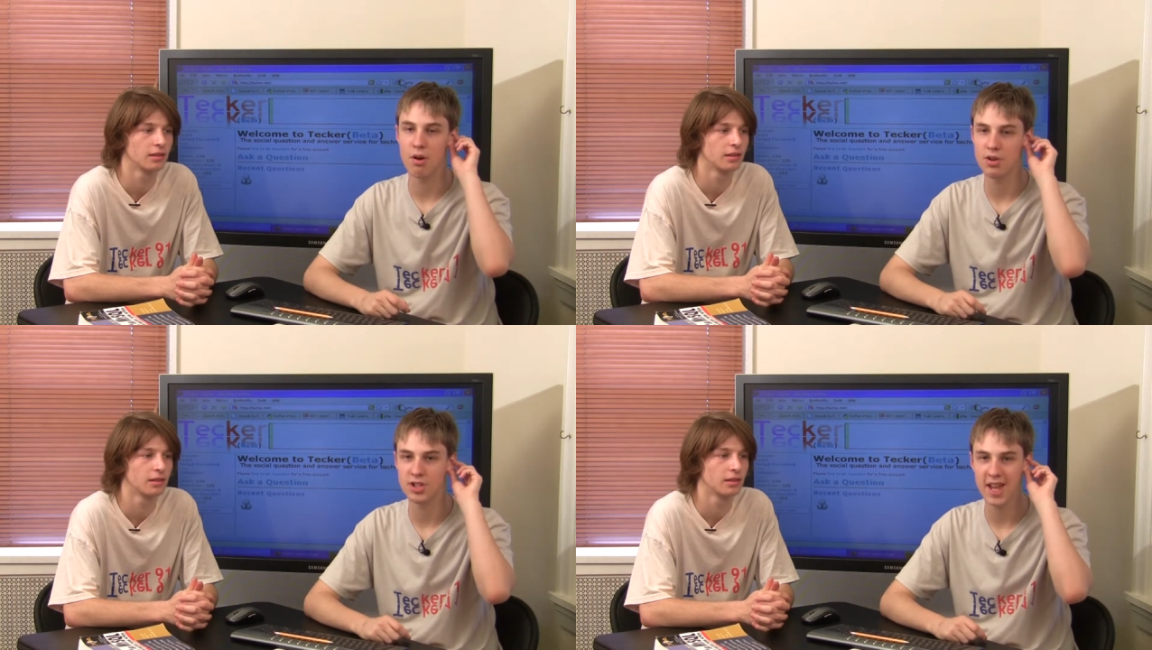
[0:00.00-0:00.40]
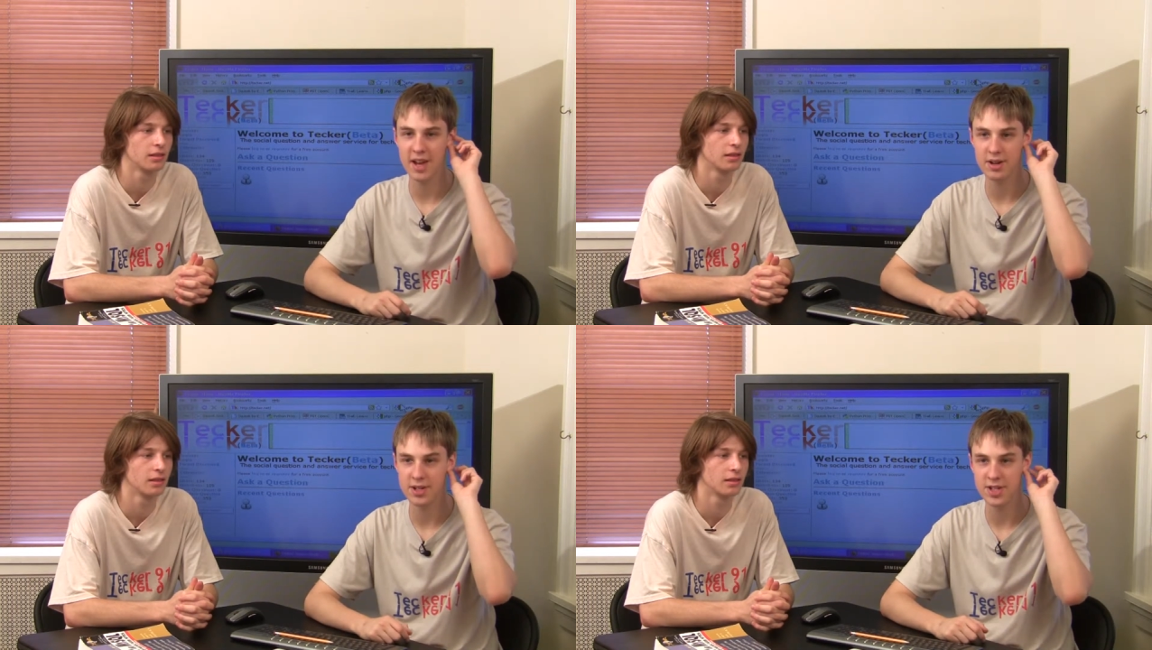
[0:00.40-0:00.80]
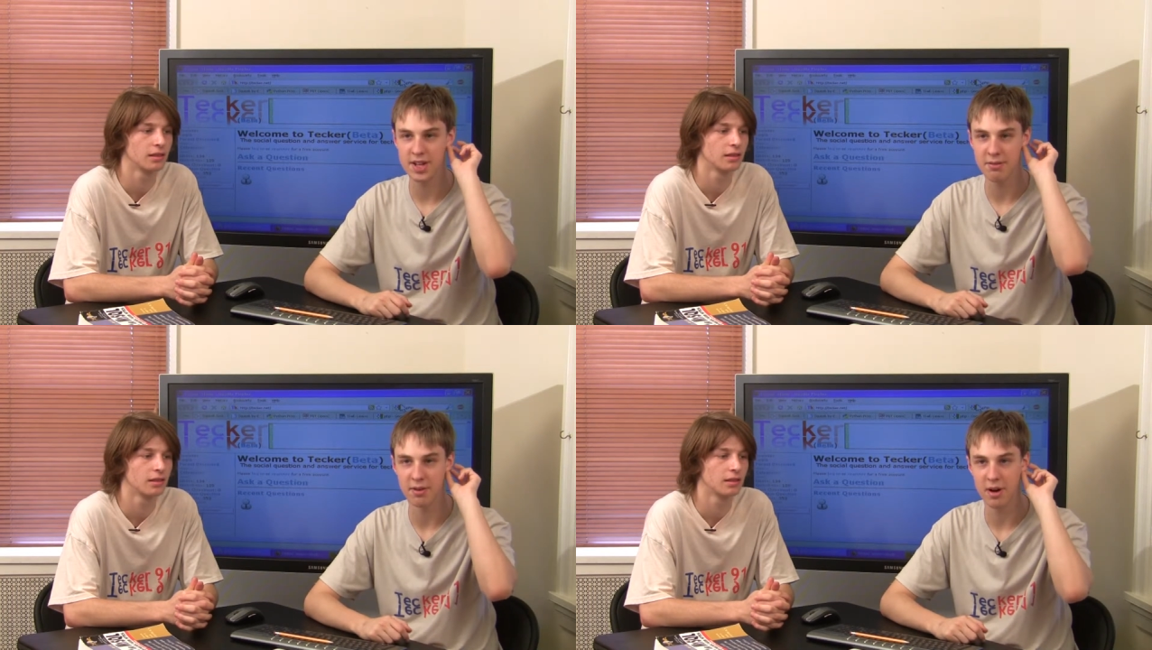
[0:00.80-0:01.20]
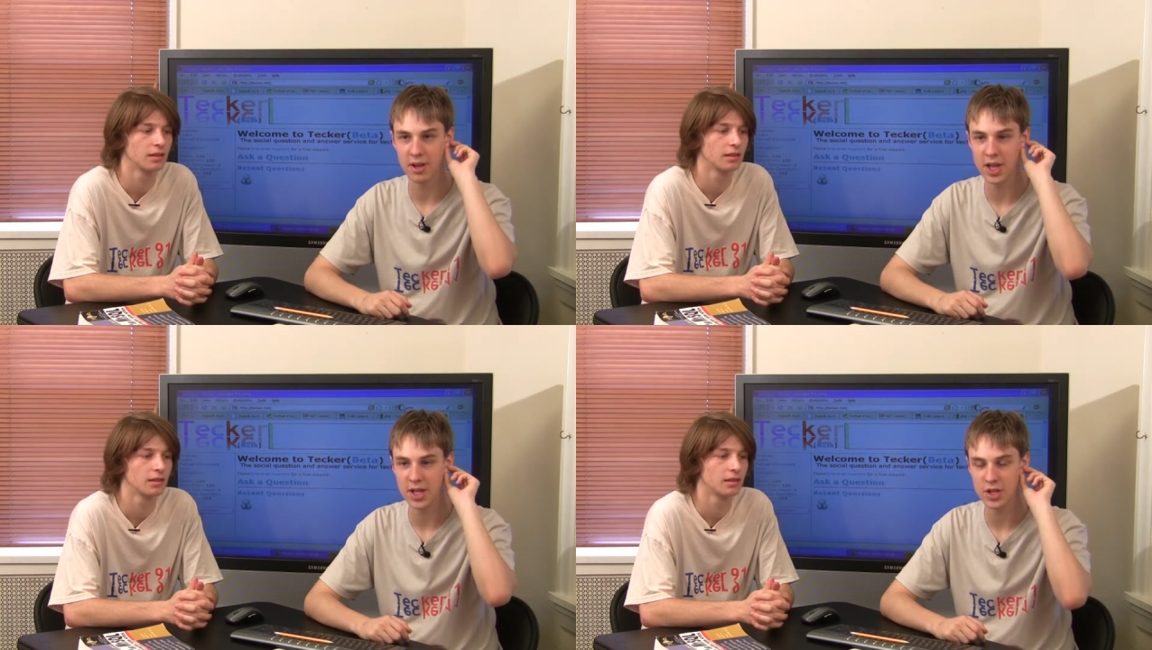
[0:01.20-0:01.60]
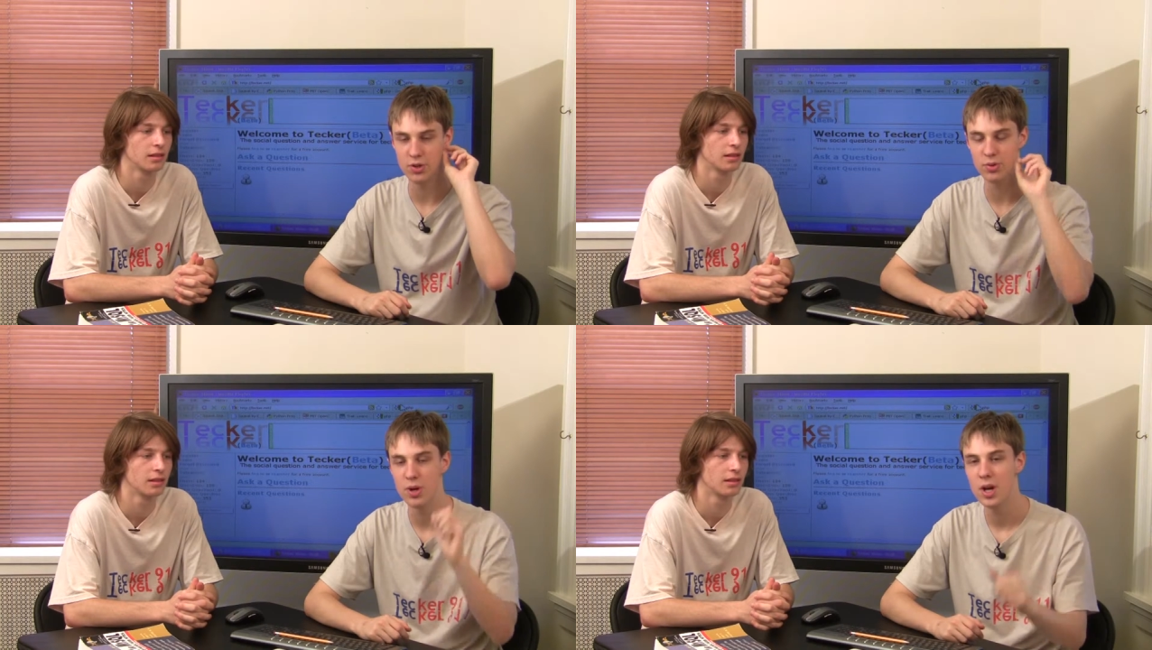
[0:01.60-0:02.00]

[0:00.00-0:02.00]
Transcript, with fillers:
Speaker 1: code standards differ, and then you